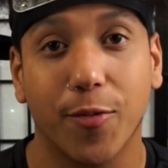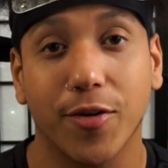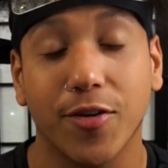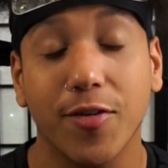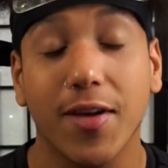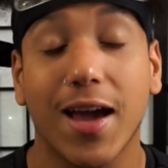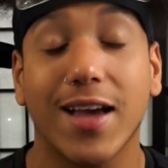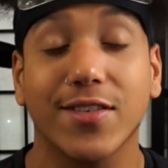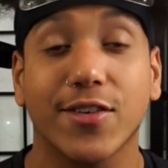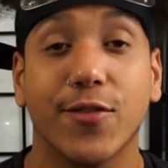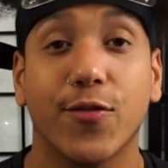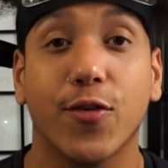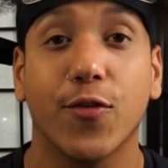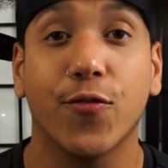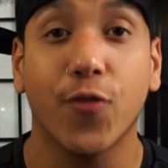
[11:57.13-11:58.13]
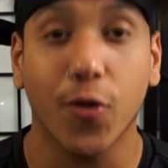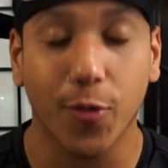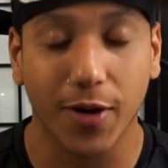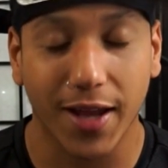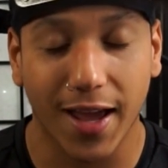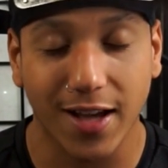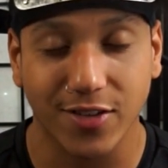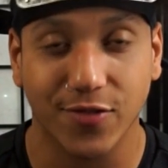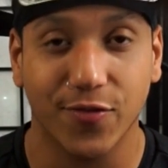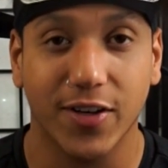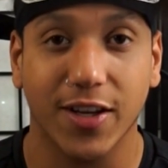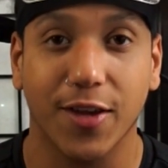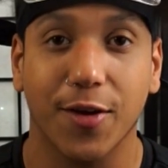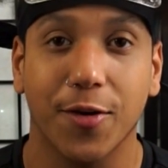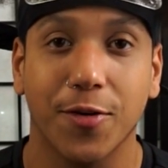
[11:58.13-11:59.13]
where you guys can view full reaction
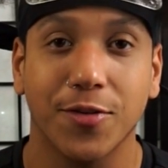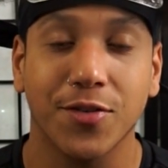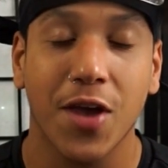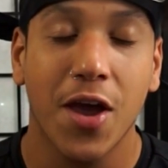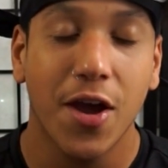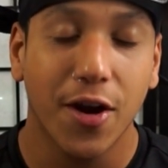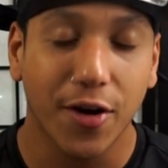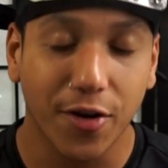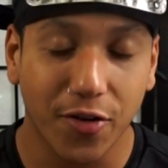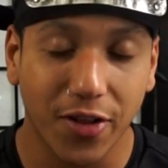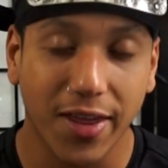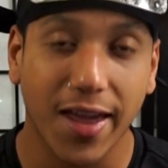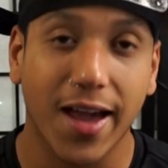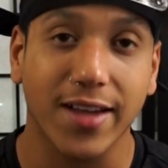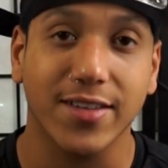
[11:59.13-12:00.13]
videos, early